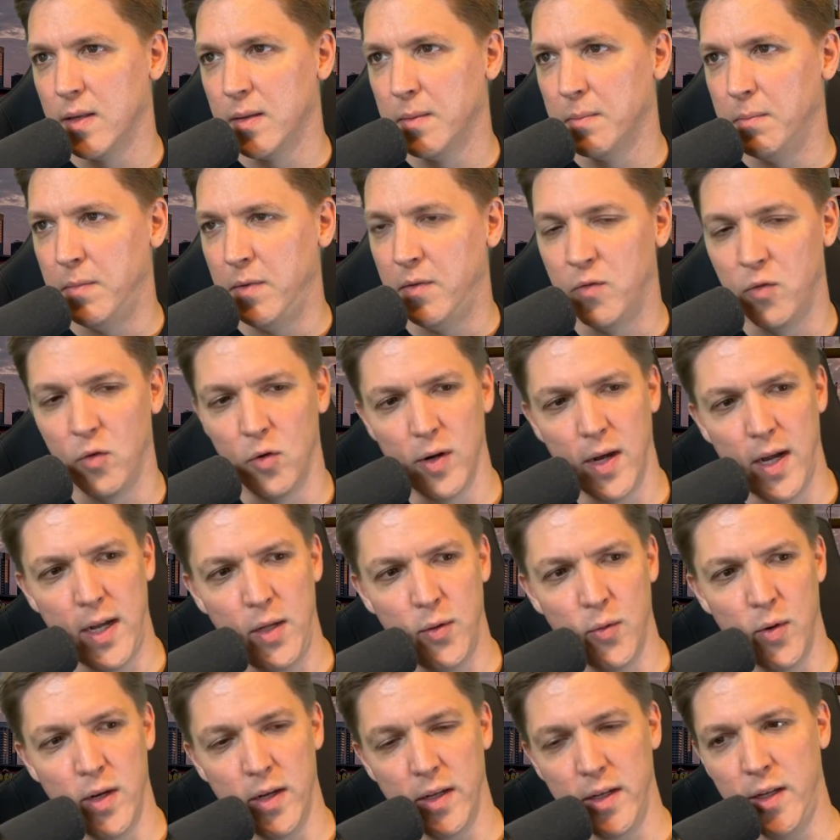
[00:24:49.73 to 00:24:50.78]
Before
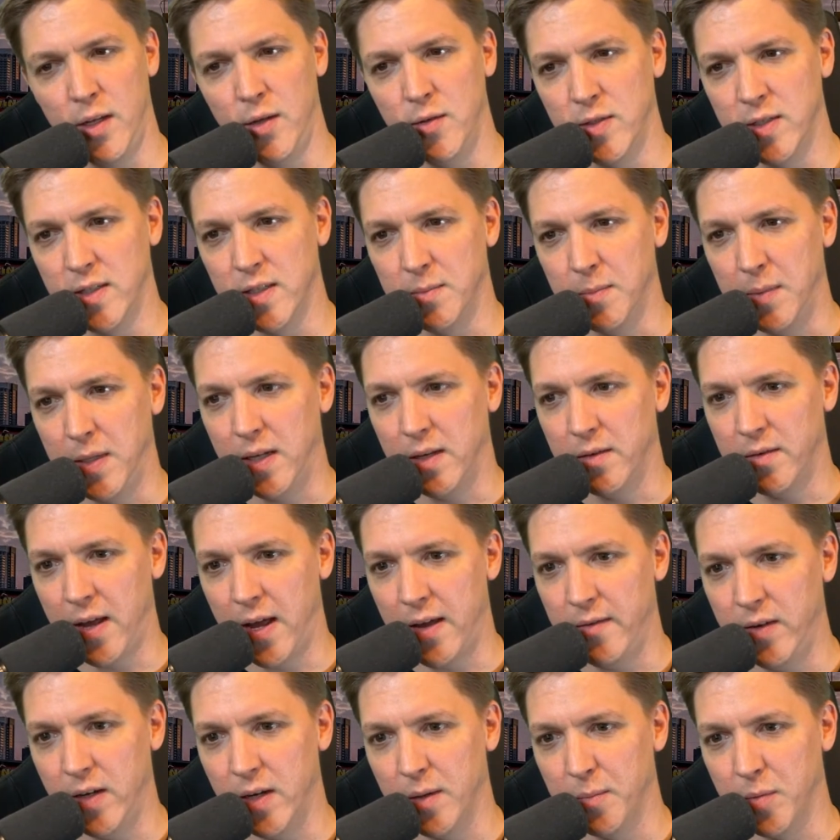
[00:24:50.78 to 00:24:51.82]
anyone accuses me of
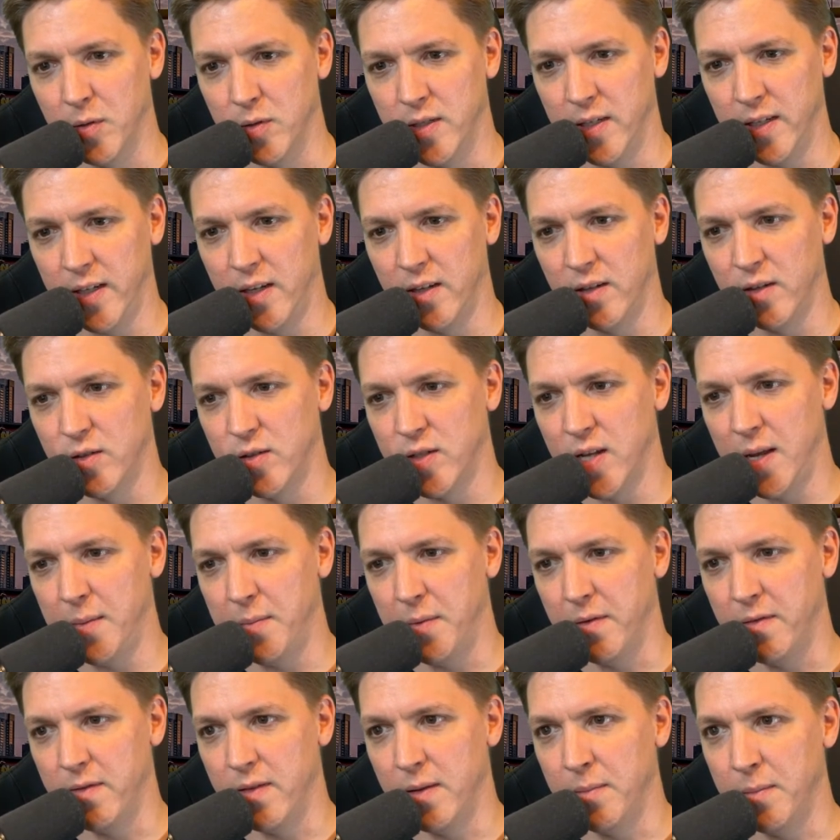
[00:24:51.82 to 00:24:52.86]
having a particular type
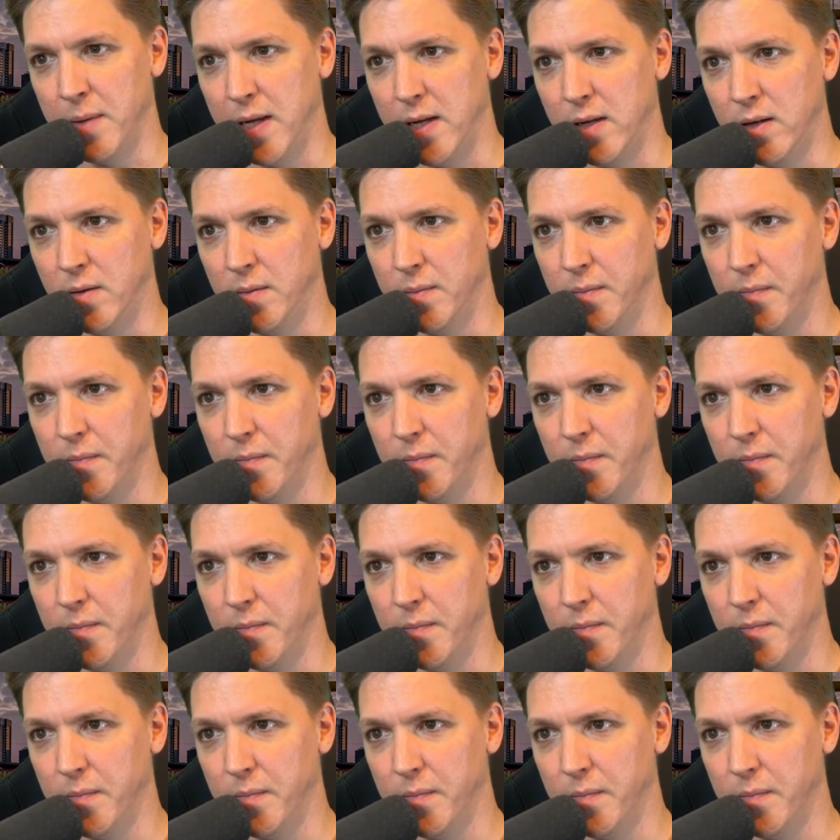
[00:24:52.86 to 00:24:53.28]
of thumbnail,